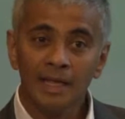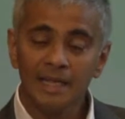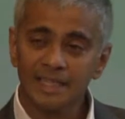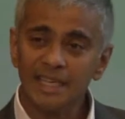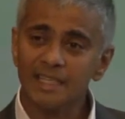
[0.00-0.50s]

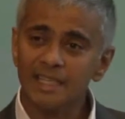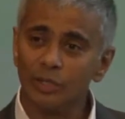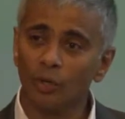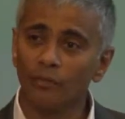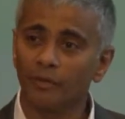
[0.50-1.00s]
It's easy to
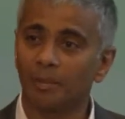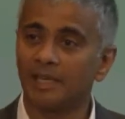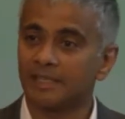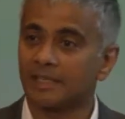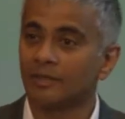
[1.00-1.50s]

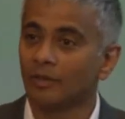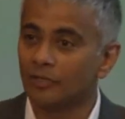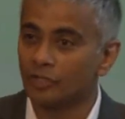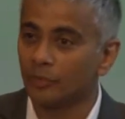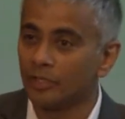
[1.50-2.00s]
overplay
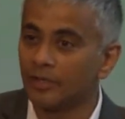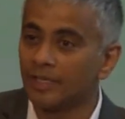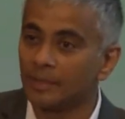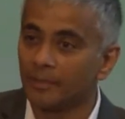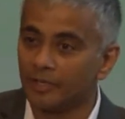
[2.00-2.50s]
technology when you
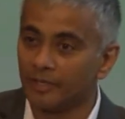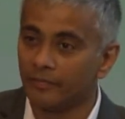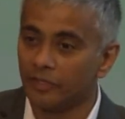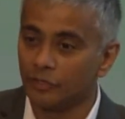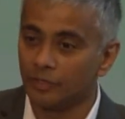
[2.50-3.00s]
think about
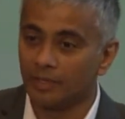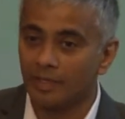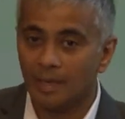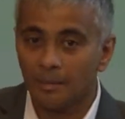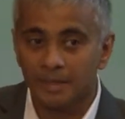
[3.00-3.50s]
innovation,
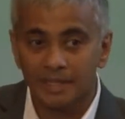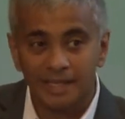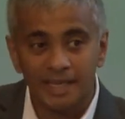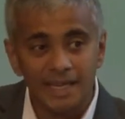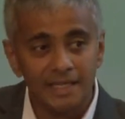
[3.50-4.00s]
but the
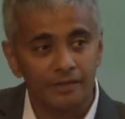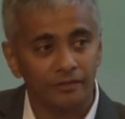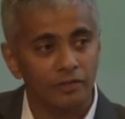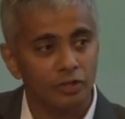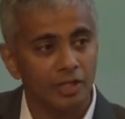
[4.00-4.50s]
key
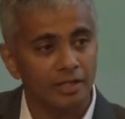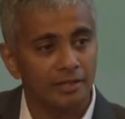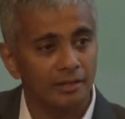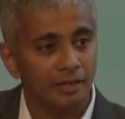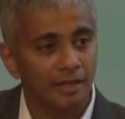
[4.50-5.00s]

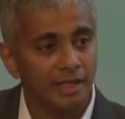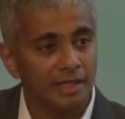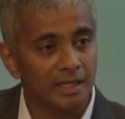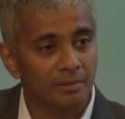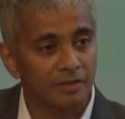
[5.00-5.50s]
differentiator in
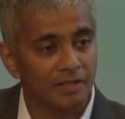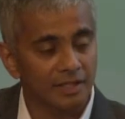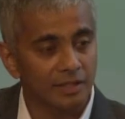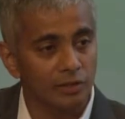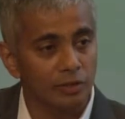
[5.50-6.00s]
terms of
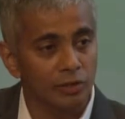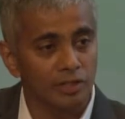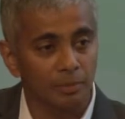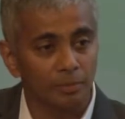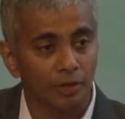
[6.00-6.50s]

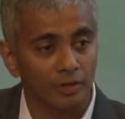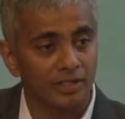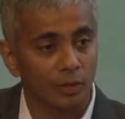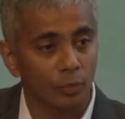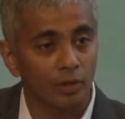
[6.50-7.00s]
solutions or products
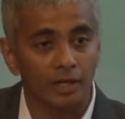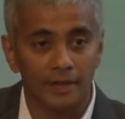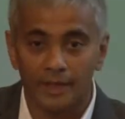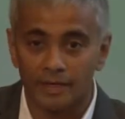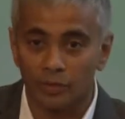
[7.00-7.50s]
that work
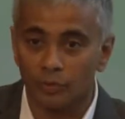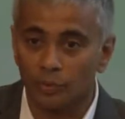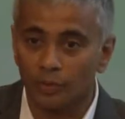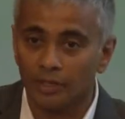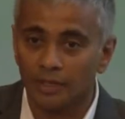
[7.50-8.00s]
and that don't
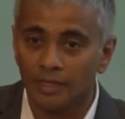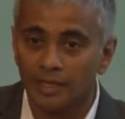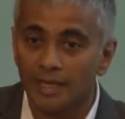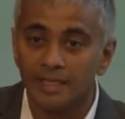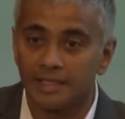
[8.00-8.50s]
work
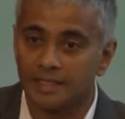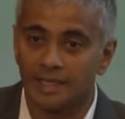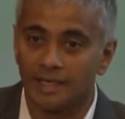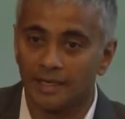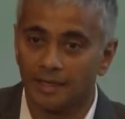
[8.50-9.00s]
is
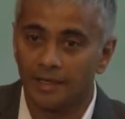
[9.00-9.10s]
design.